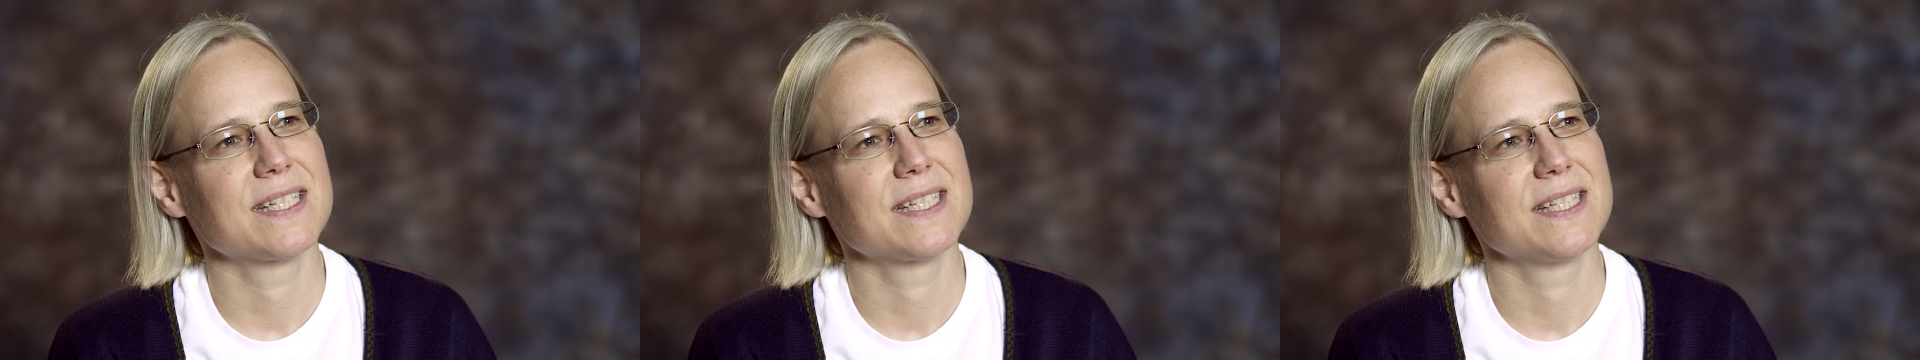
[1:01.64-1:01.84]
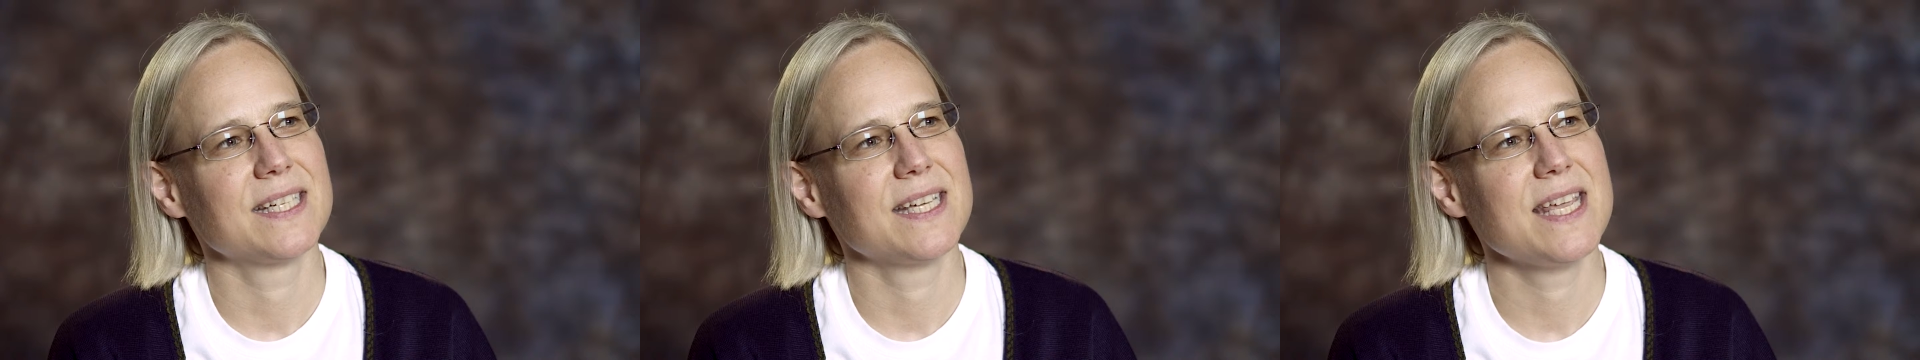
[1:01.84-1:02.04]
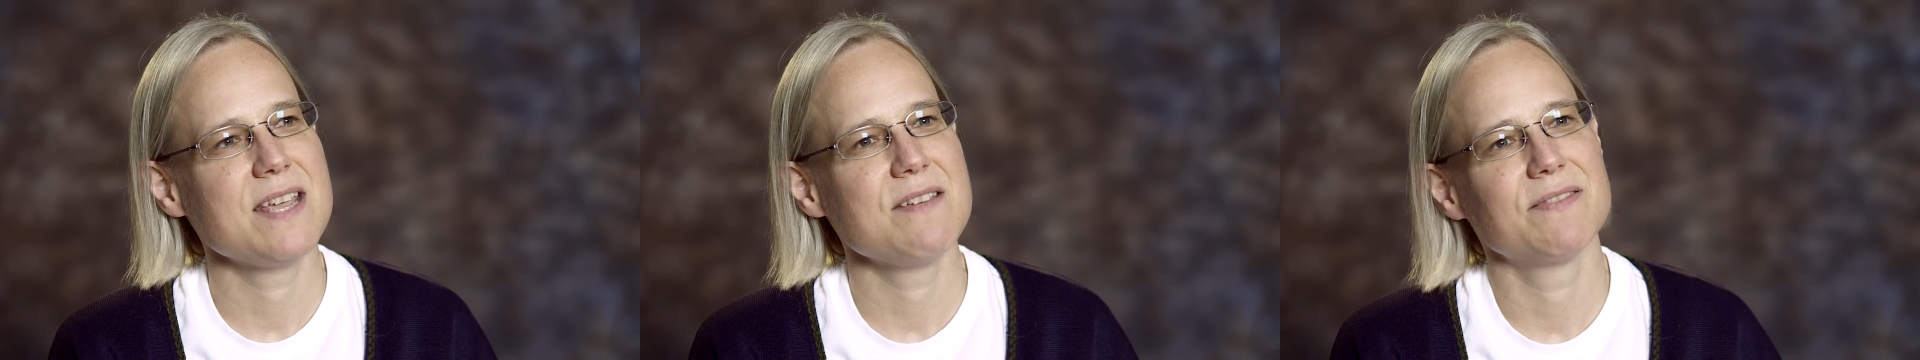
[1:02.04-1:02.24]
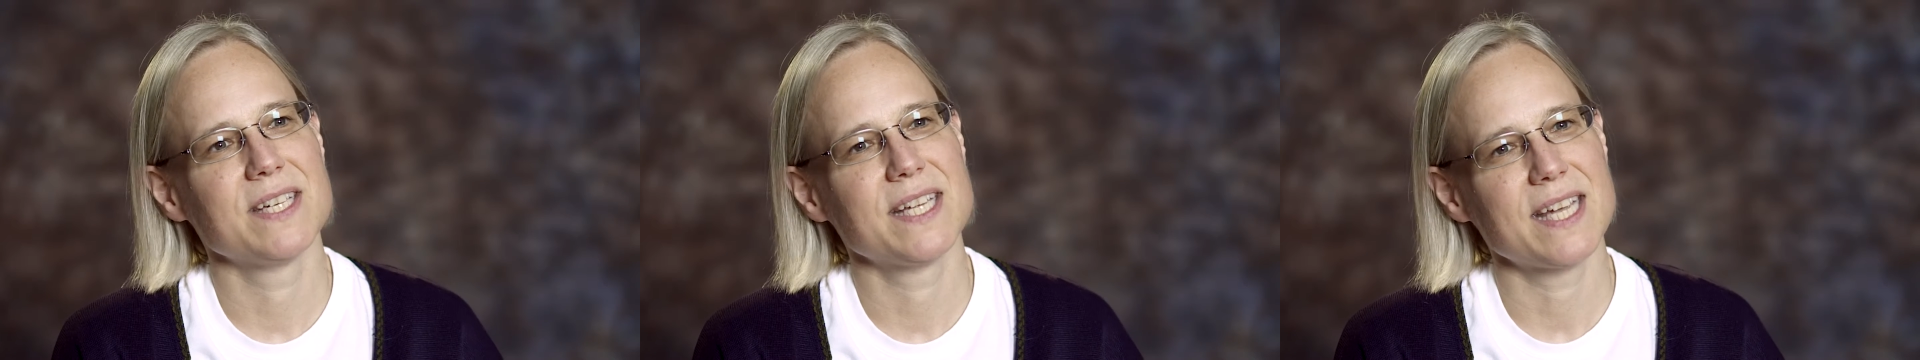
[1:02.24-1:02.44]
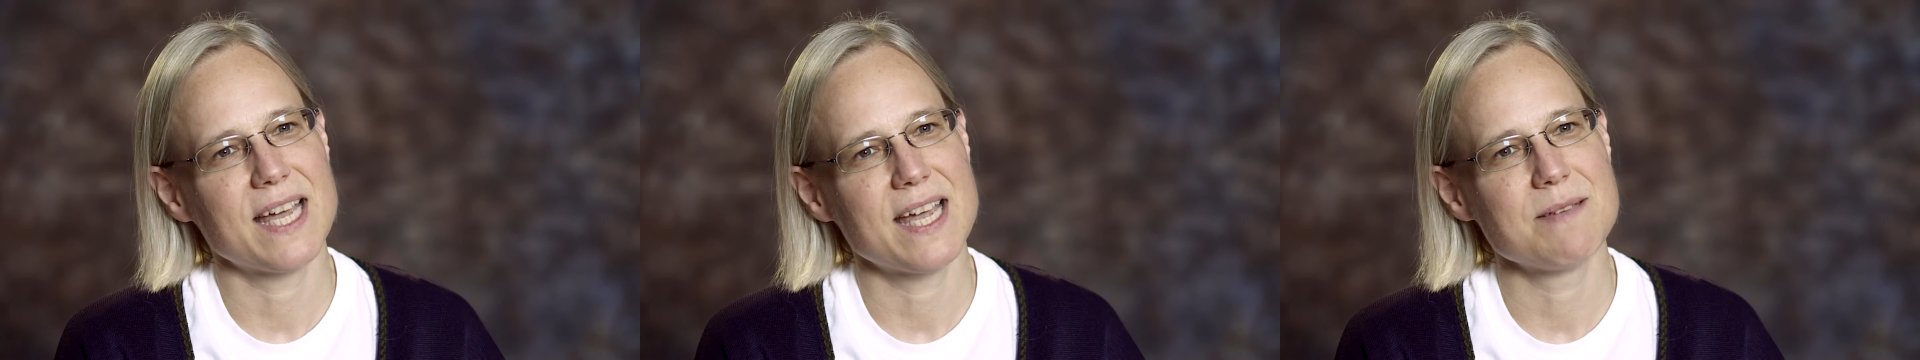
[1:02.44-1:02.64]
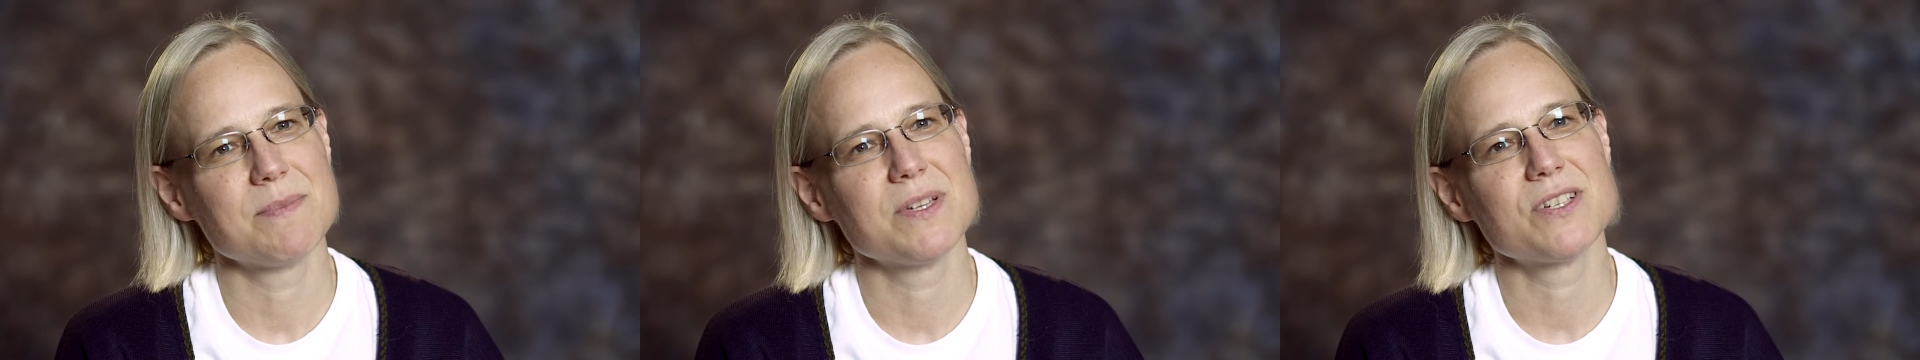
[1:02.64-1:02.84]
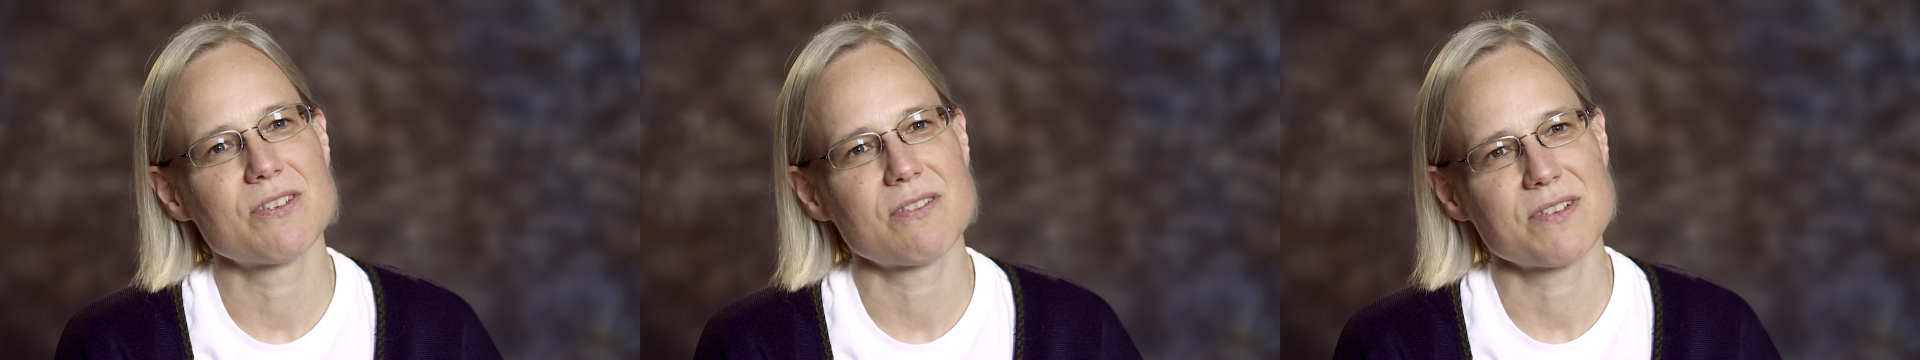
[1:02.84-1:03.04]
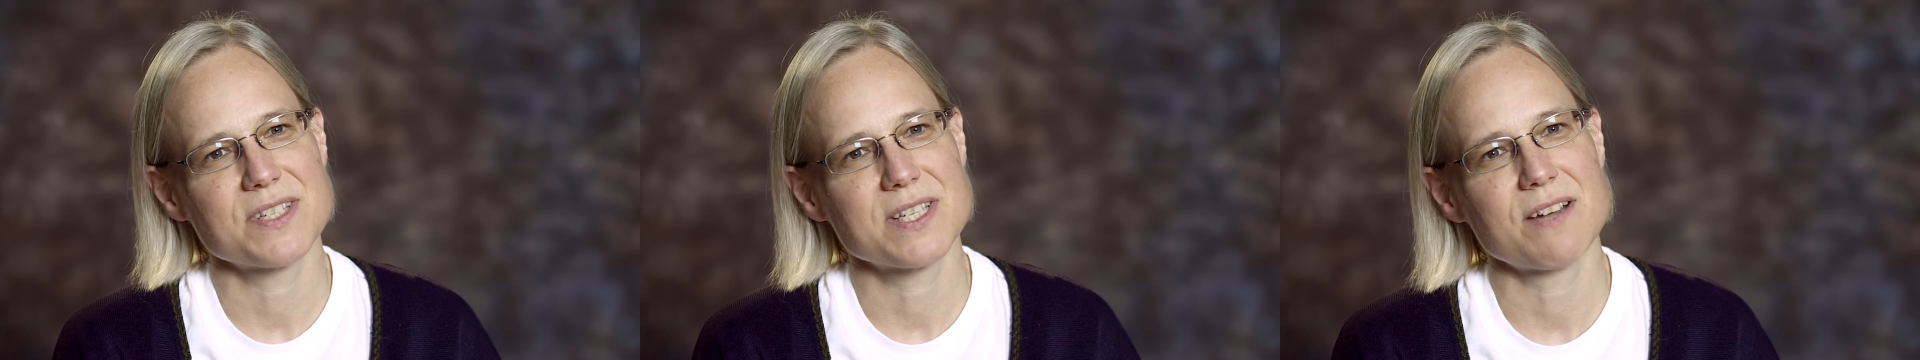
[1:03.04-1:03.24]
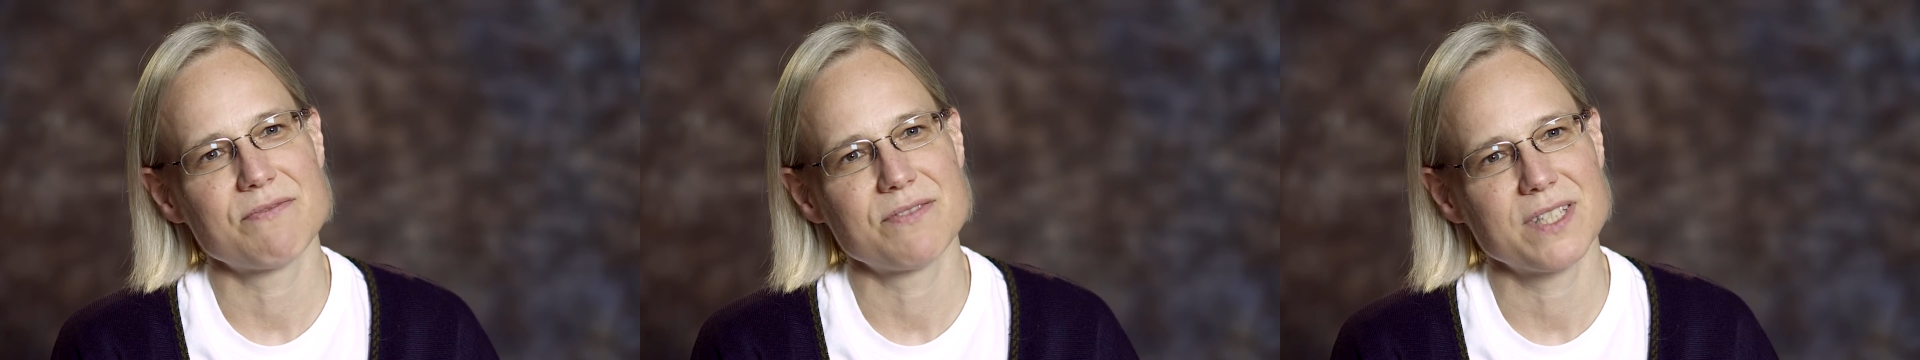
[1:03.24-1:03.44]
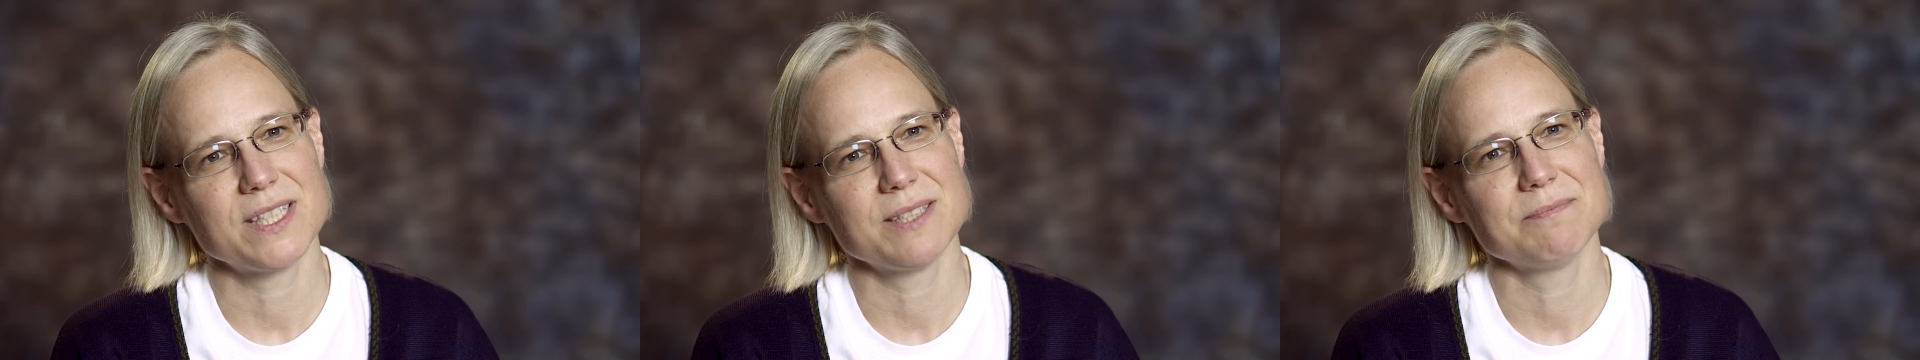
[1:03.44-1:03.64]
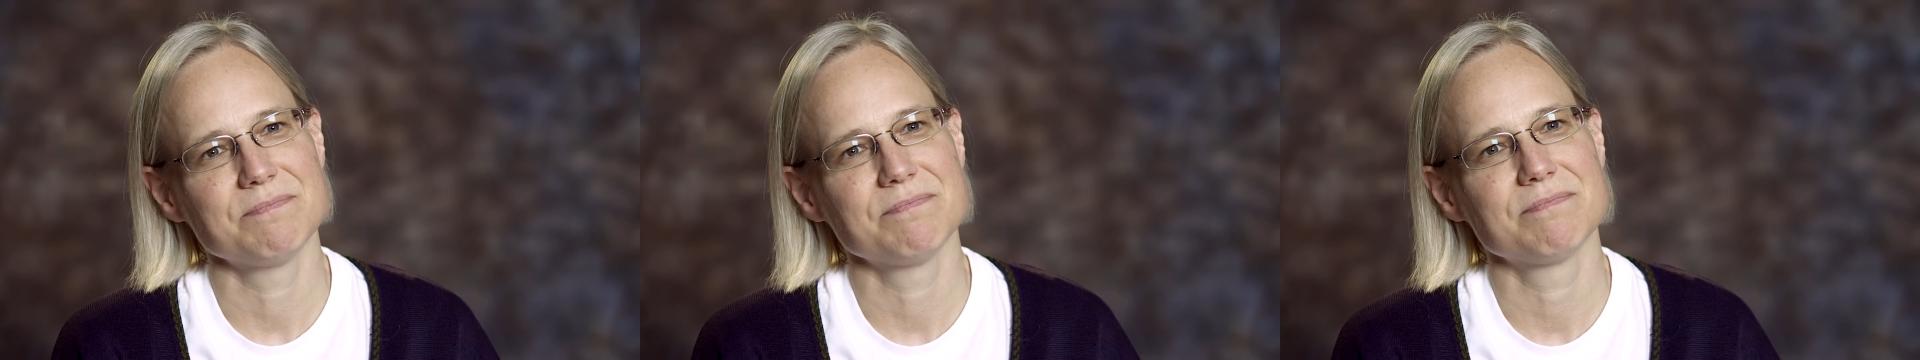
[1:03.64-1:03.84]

uh, He even came into our suffering